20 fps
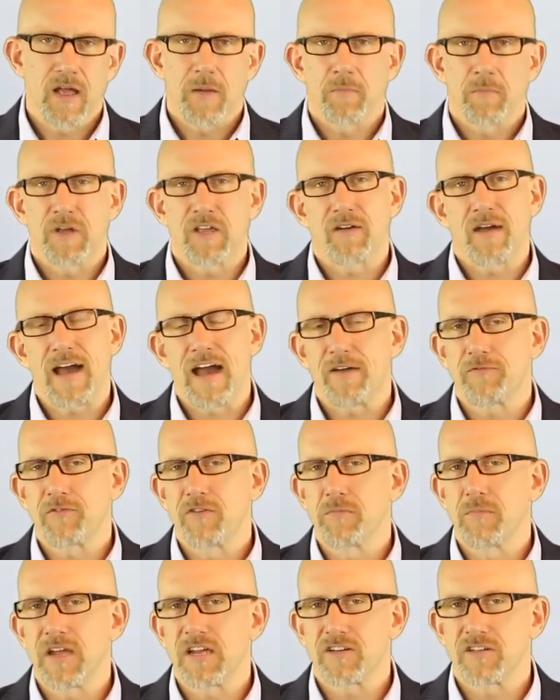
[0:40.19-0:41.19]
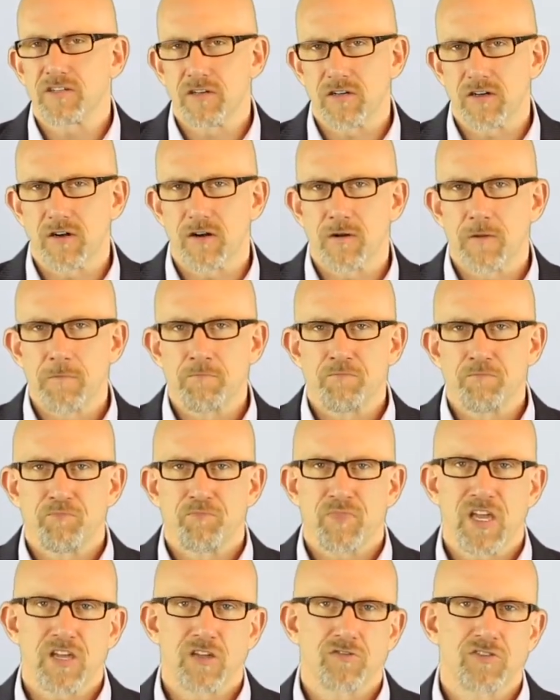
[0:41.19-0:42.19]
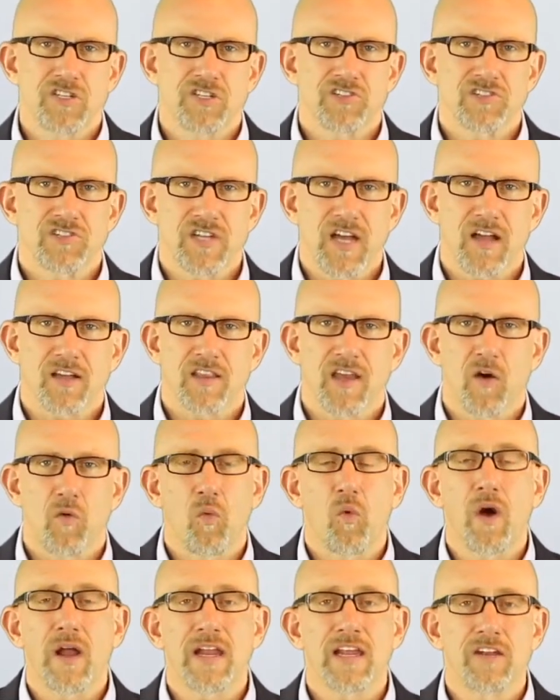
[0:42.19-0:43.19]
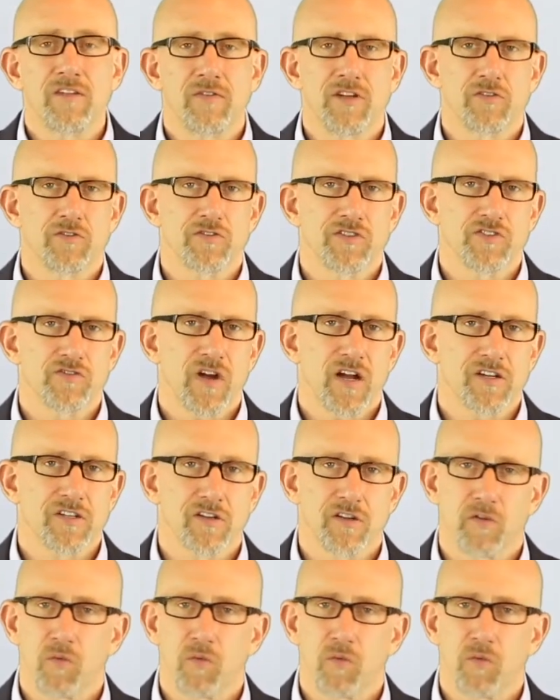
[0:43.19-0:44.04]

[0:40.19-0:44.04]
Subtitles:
But you have to make sure that you just check that one individual structure.